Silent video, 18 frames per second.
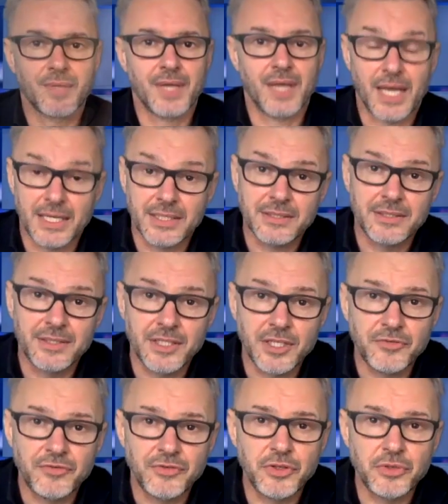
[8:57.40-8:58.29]
And
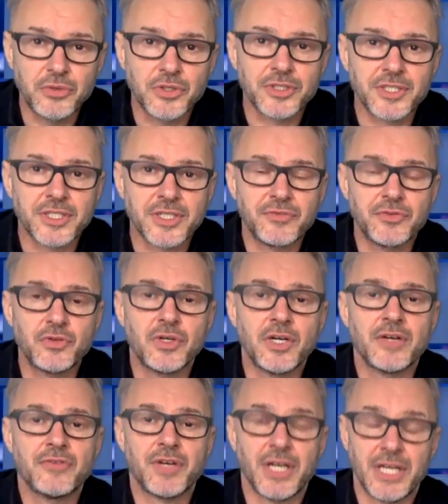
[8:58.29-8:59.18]
dear viewers, if you
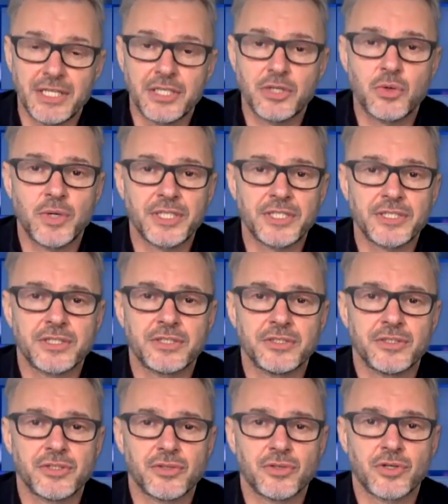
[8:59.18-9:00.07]
have any
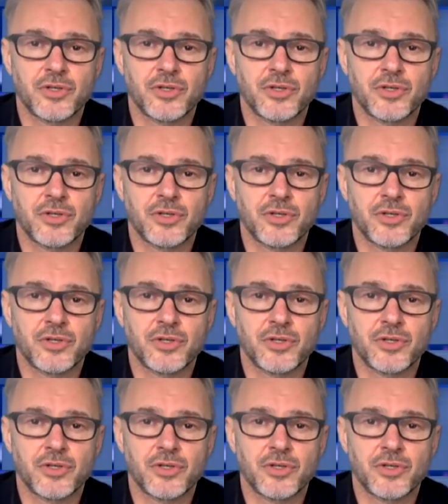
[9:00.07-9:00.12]
questions or